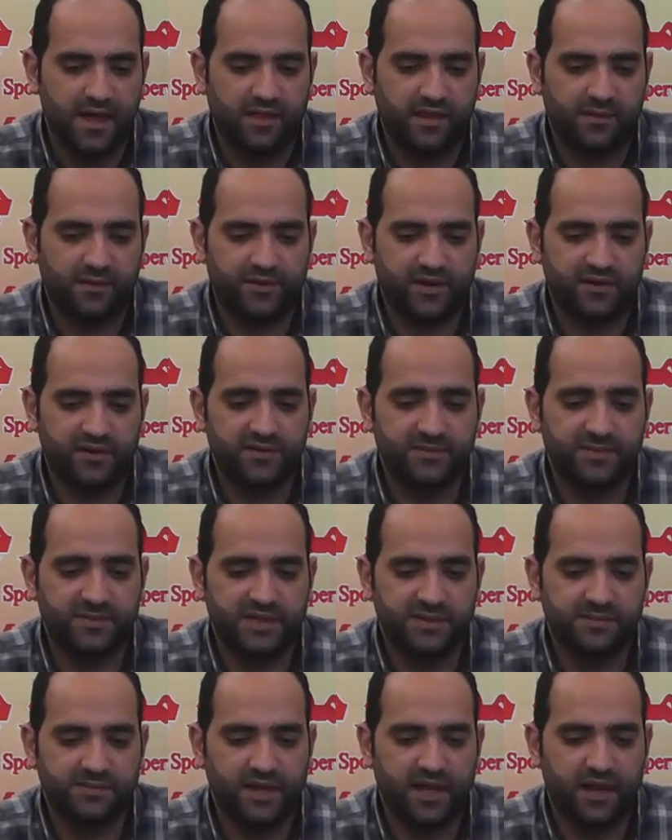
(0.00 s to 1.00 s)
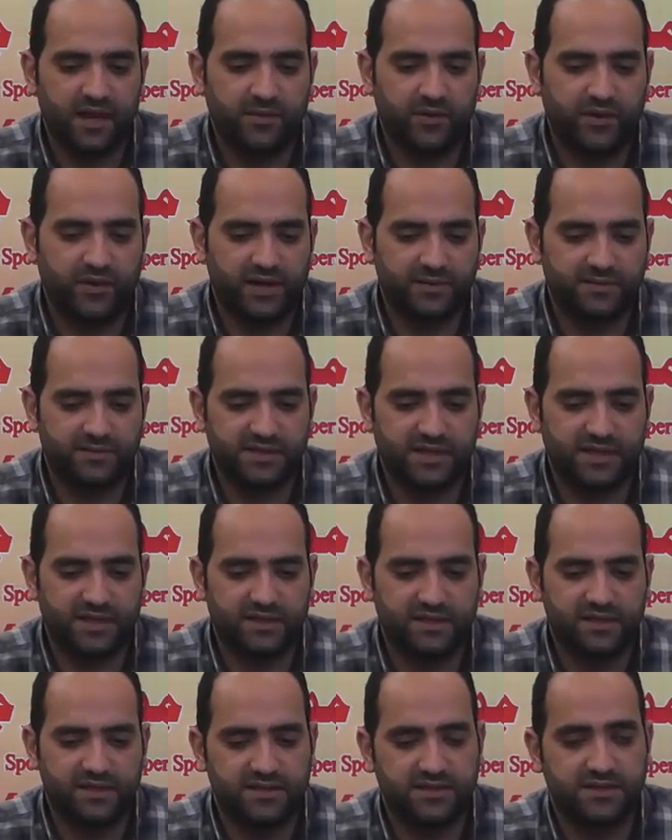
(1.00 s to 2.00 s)
The Prophet, peace be upon him, said,
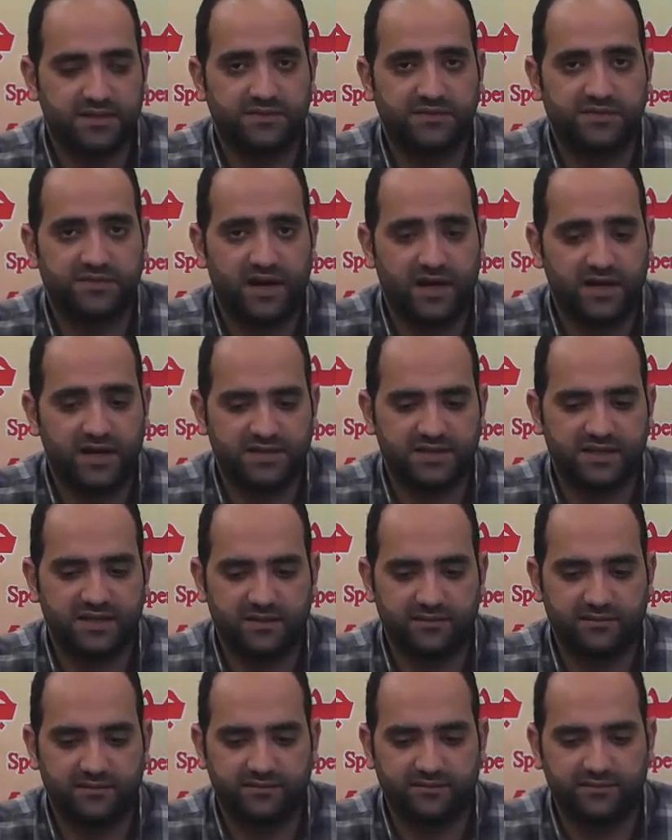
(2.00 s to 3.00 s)
Suffice them.